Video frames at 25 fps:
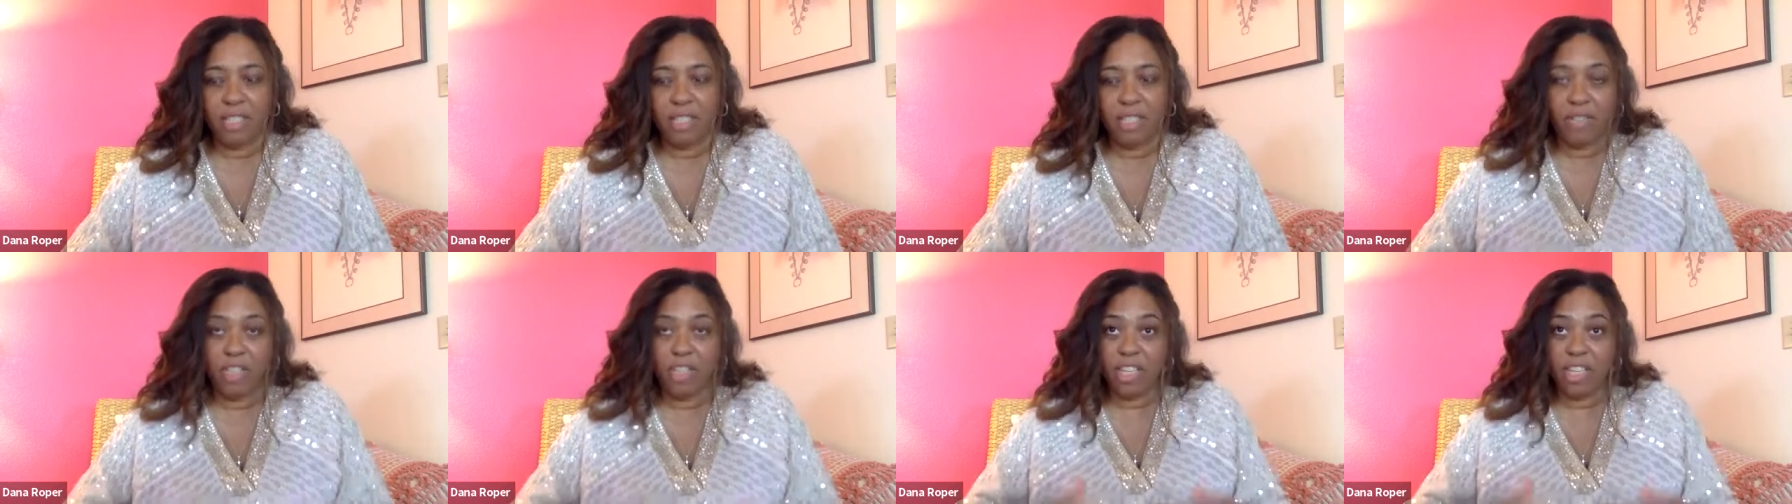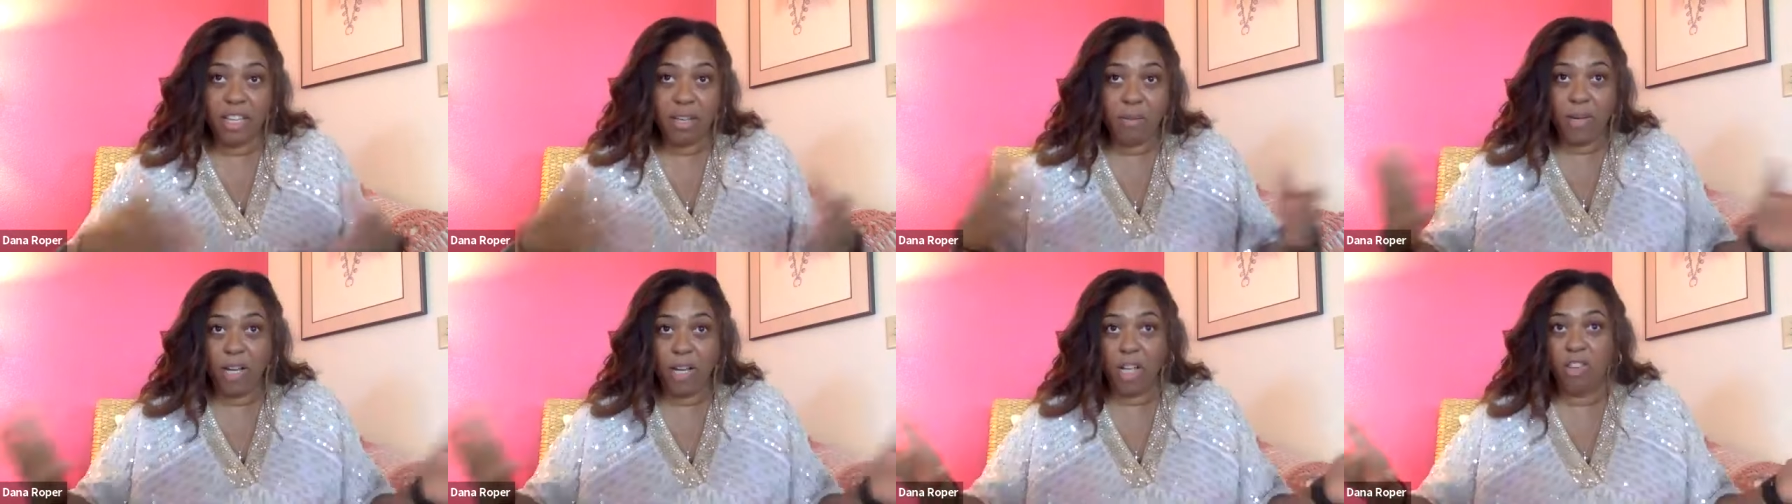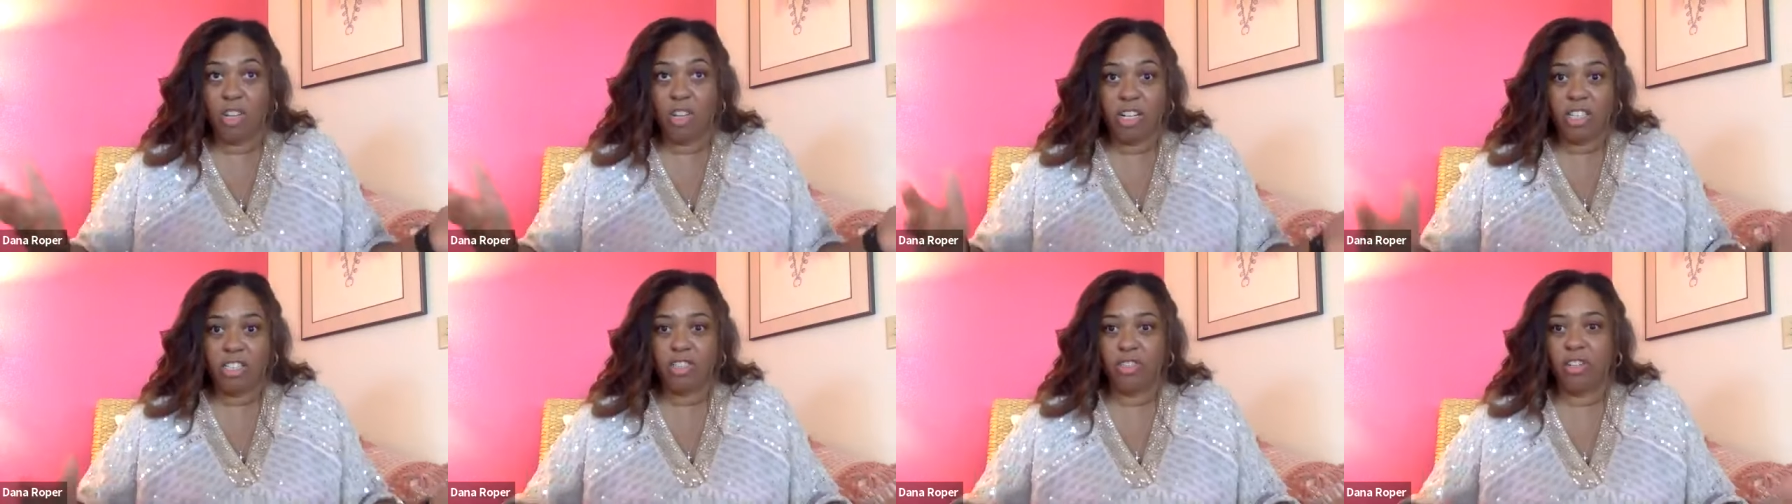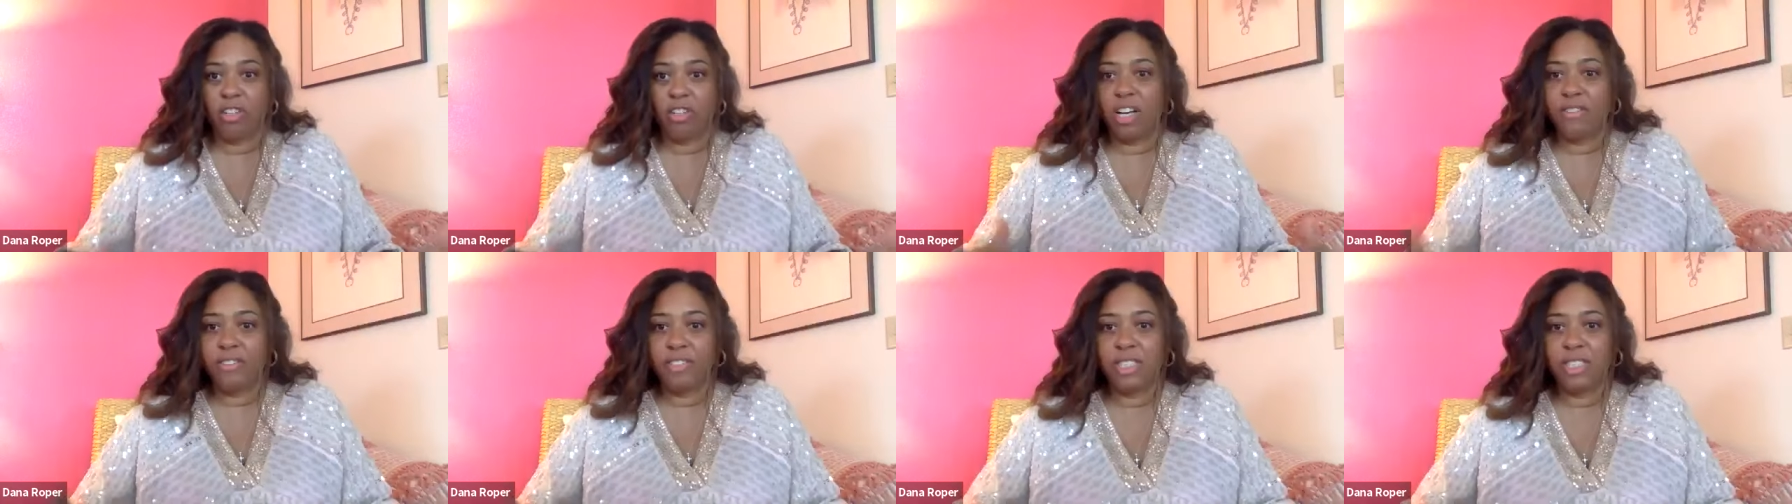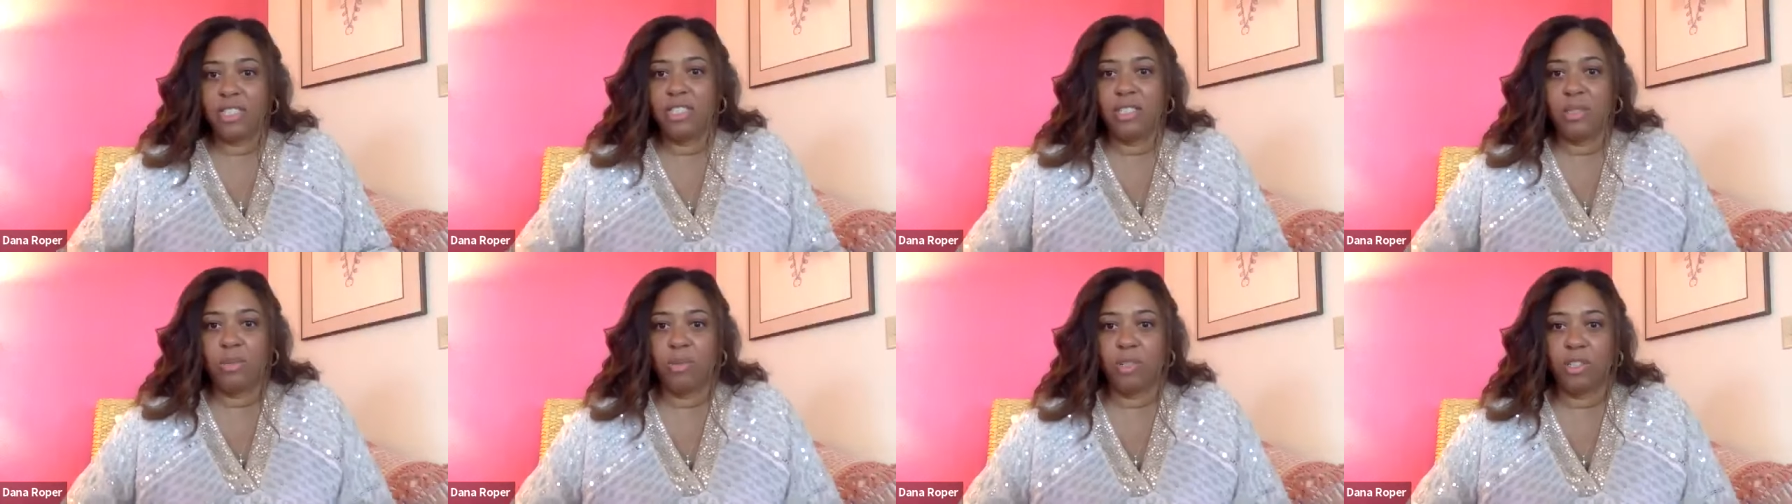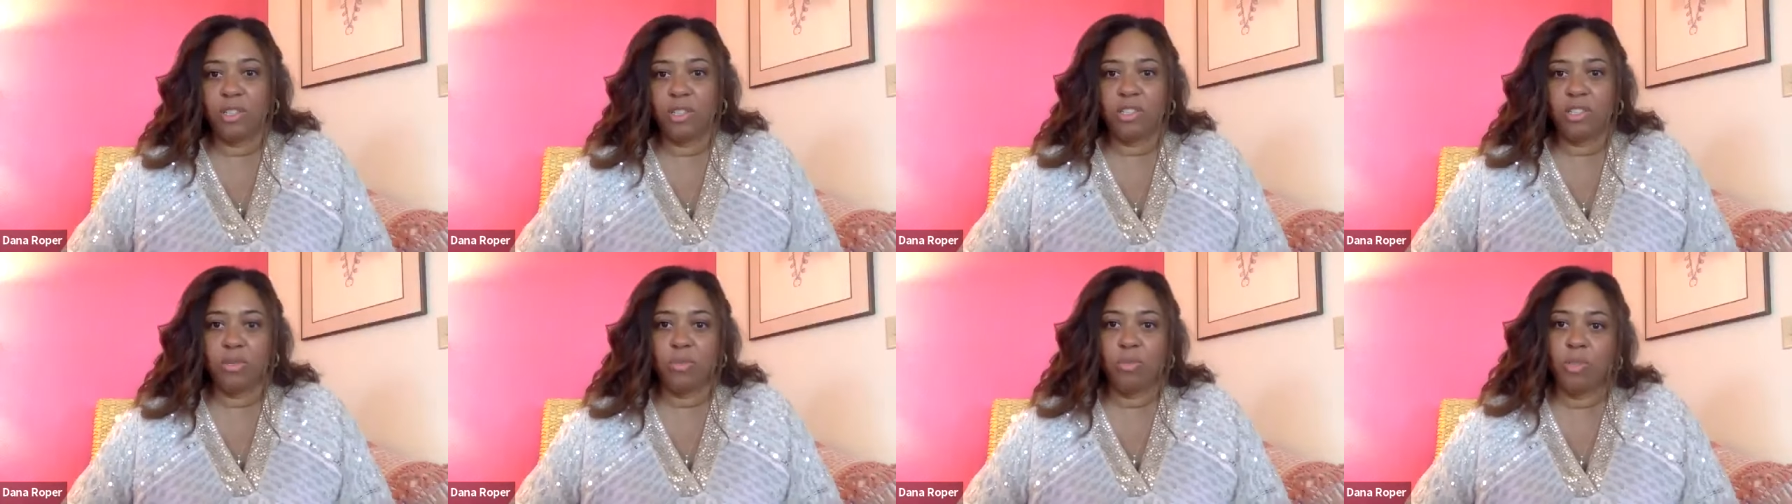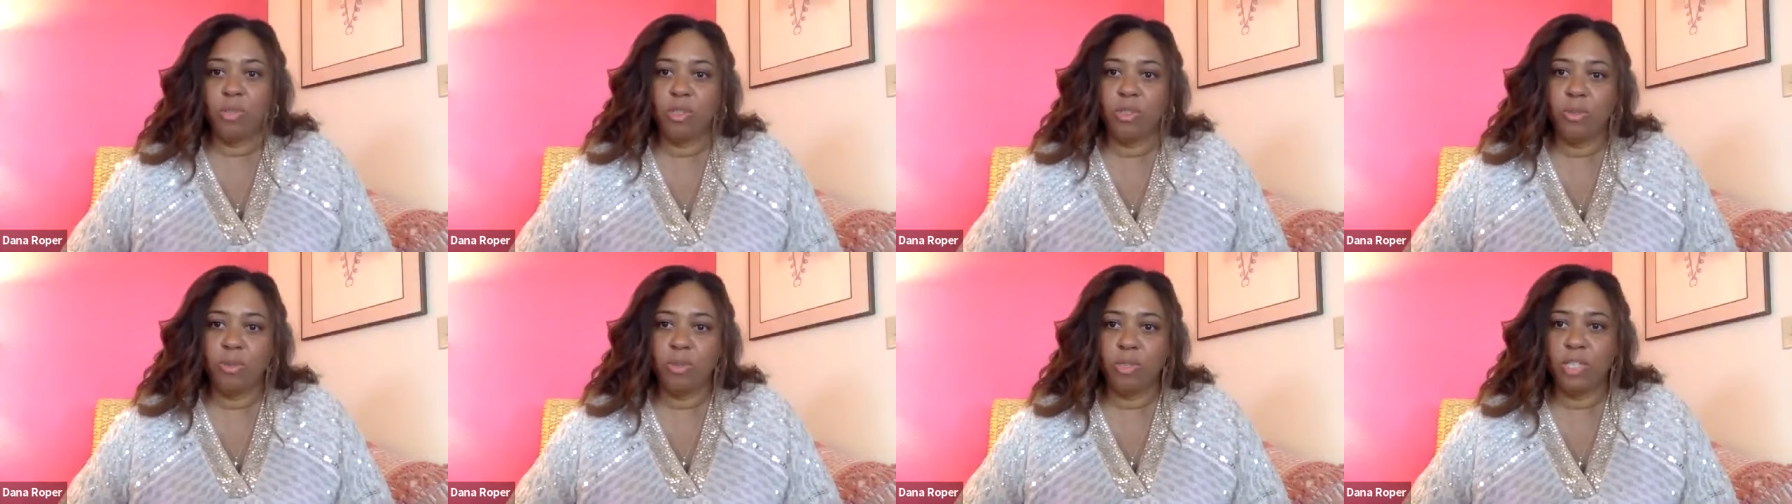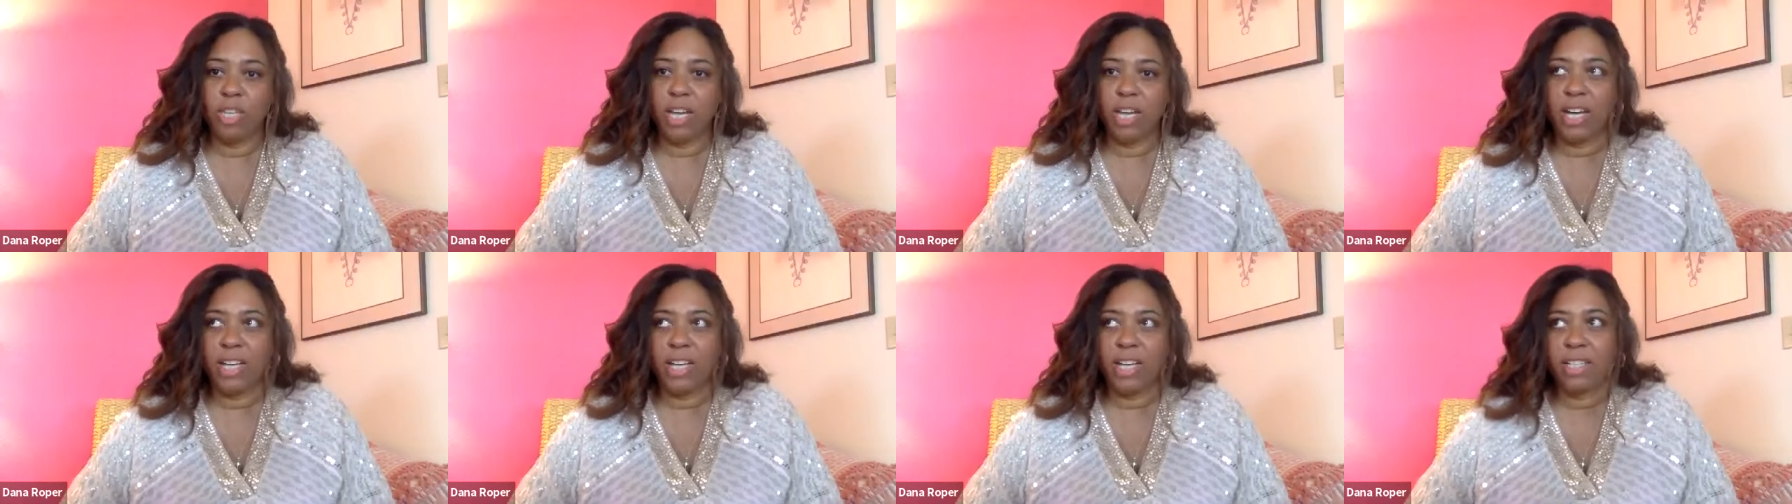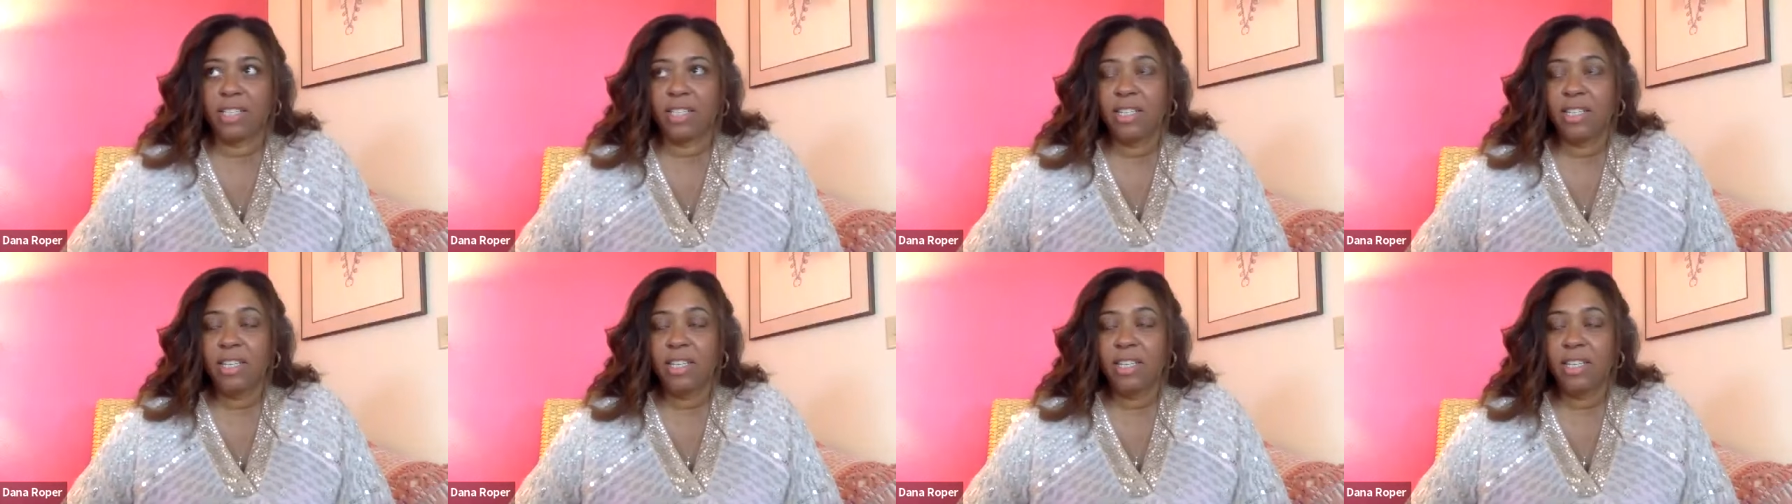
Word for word: If you think about larger offices where there's multiple docs,